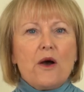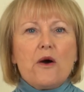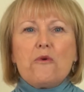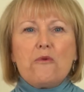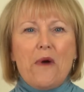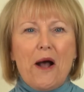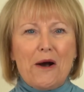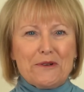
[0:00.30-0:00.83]

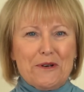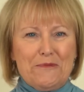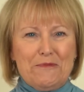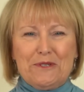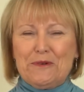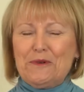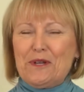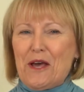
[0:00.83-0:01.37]
Welcome
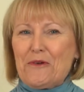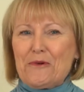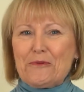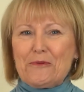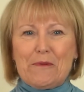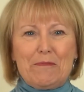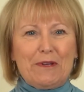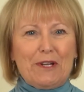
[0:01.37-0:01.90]
to another
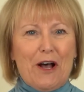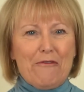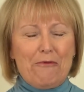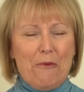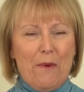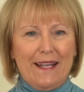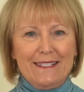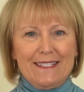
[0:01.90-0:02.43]
Rip It Off
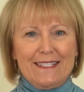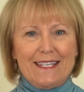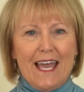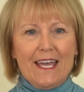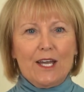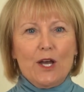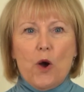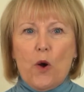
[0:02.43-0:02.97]

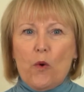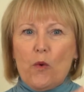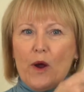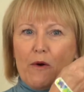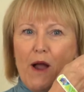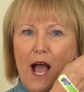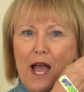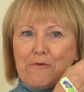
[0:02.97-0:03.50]
Wednesday, where
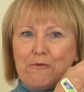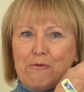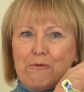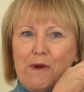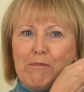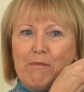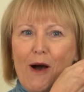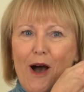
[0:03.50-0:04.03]
I
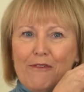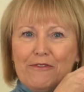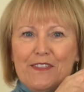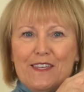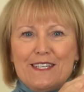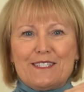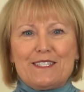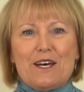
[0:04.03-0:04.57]
rip off the
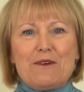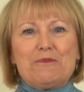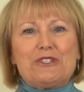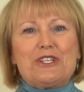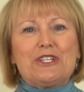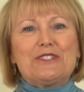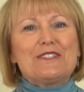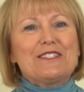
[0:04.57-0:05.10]

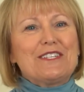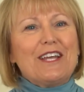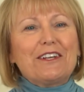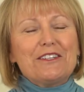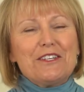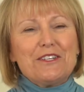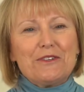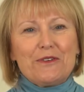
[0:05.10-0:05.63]
assumptions stuck
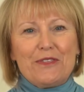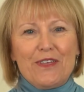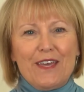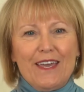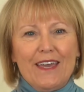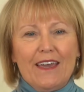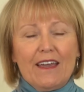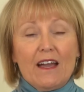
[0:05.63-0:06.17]
to your
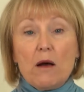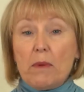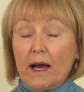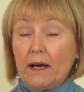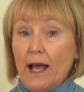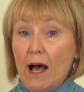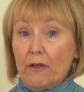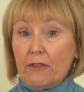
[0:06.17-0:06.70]
thinking about
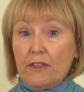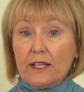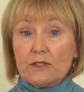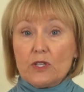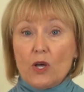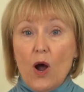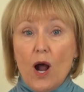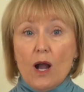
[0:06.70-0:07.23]
how things
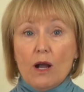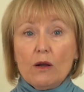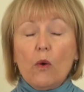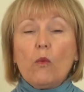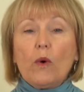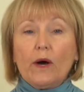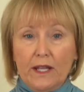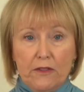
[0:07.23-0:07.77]
are,
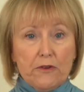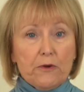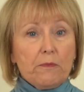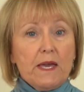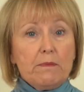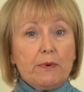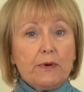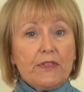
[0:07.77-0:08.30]
what other
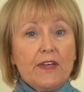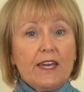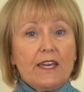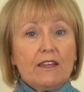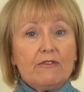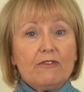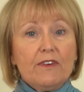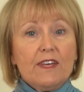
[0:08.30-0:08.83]
people think
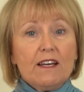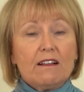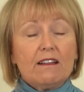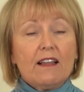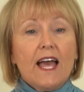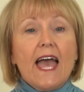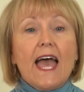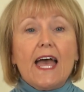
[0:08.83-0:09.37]
and feel,
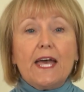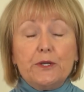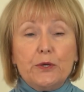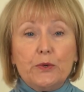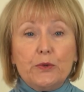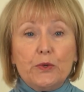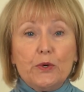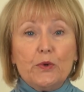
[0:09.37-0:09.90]
and who
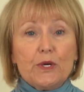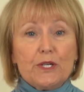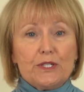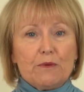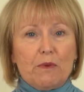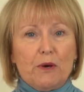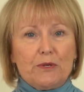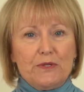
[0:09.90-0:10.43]
you're
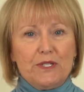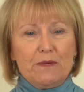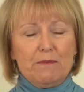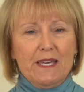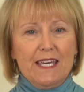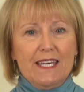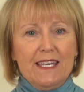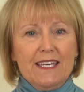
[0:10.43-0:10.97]
supposed to
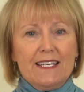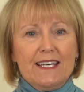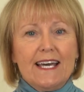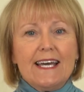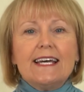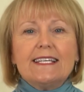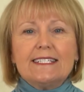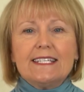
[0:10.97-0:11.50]
be.
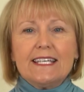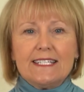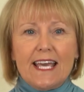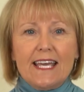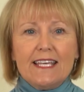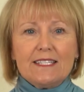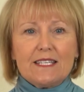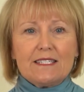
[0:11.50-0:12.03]

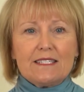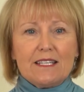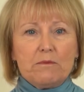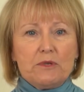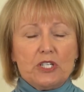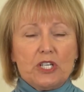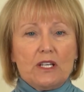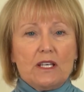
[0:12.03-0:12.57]
Today's
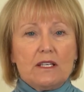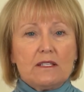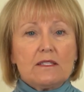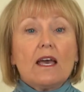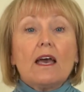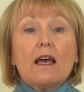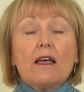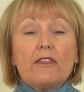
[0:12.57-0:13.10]
assumption is
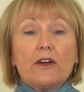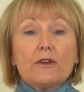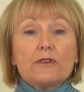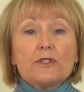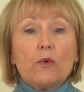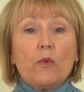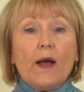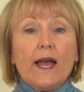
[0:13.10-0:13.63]
there's a
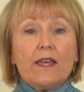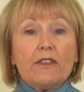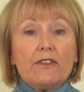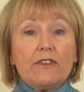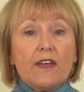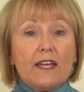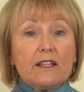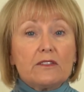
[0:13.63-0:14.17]
way
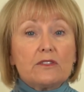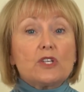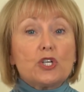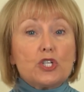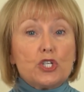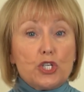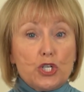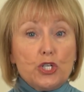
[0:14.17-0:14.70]
things
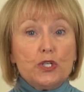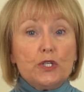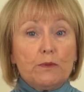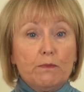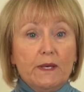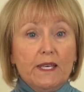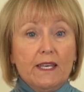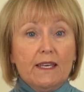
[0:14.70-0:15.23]
should
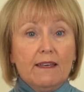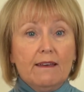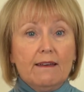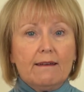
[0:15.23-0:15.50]
be,